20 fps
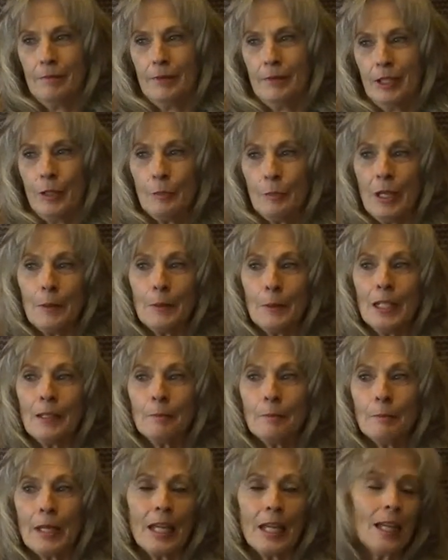You may, be,
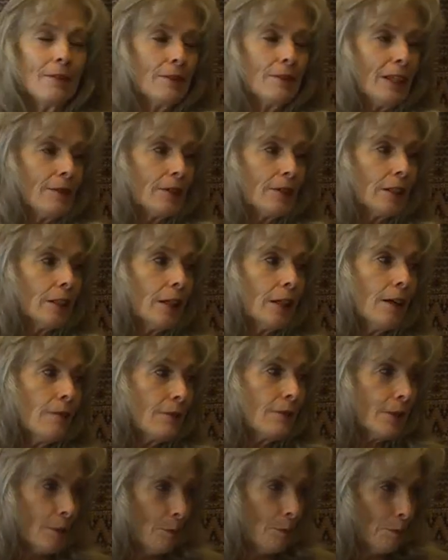may have even
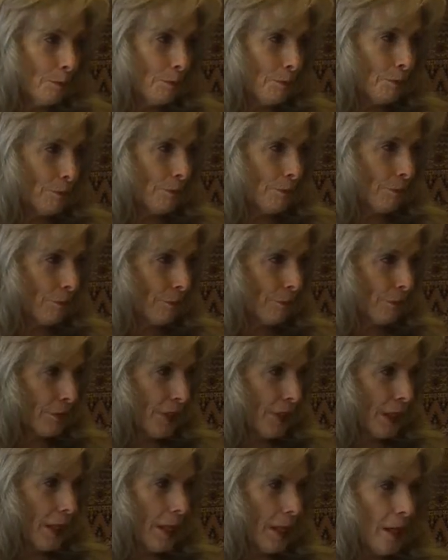loved them.
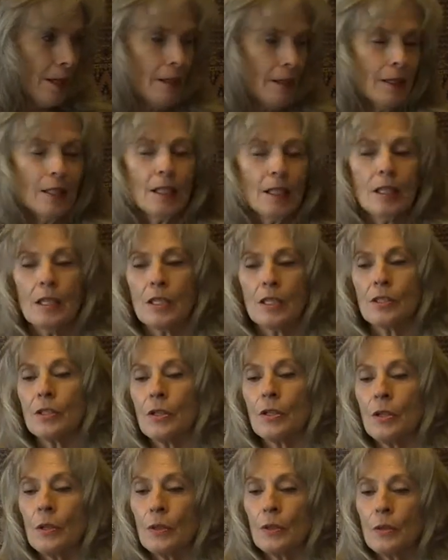Okay?
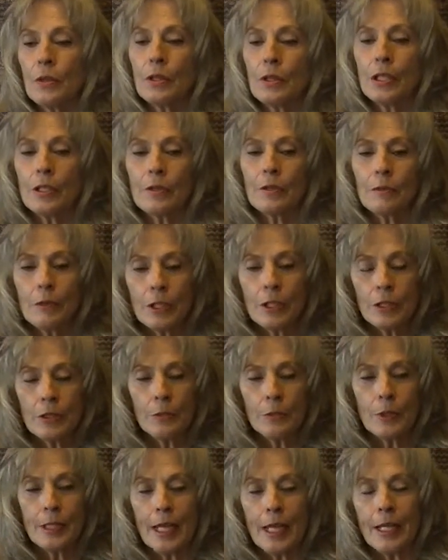So there, when, you,
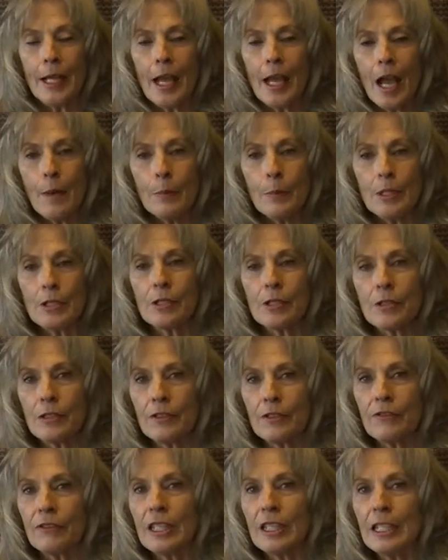when that happens, there's a
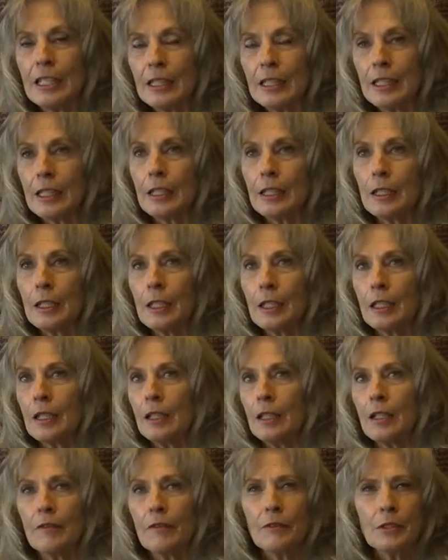feeling
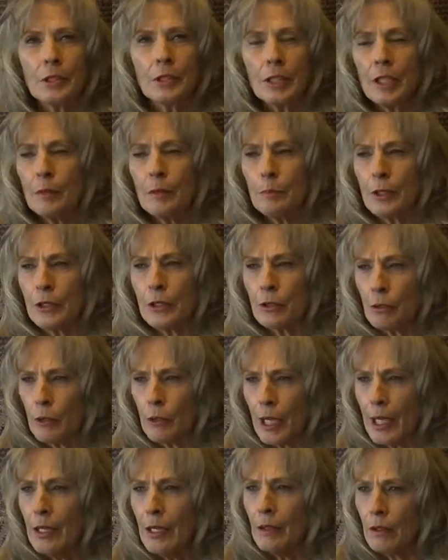of deep
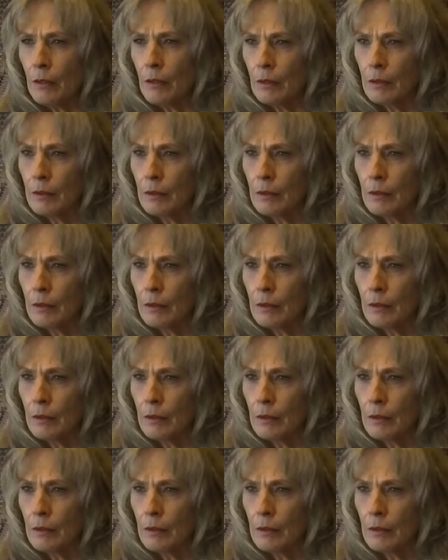betrayal.